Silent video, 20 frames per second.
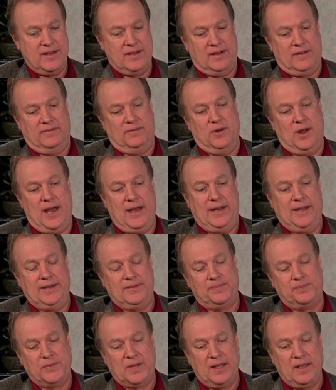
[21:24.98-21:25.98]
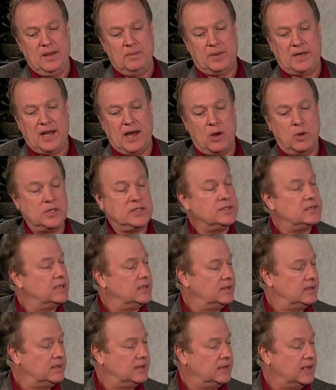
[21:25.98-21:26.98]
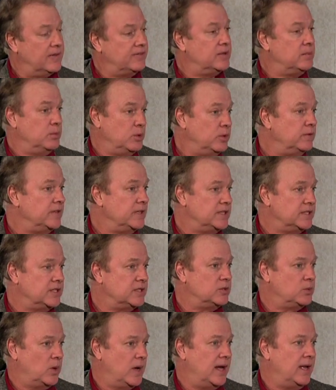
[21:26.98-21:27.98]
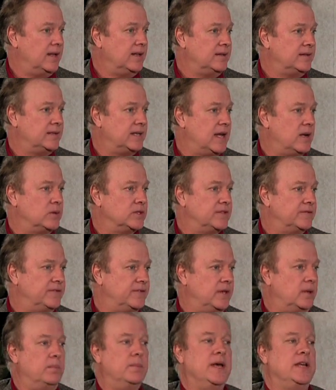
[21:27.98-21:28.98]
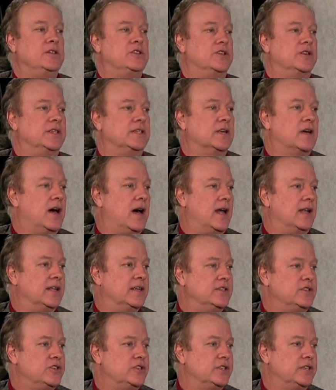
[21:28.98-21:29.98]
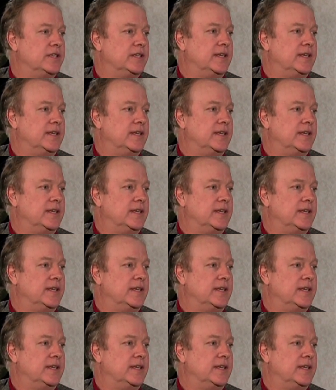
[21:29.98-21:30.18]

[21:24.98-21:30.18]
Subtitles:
of writing. But I always loved movies as well, and I was a film major in college.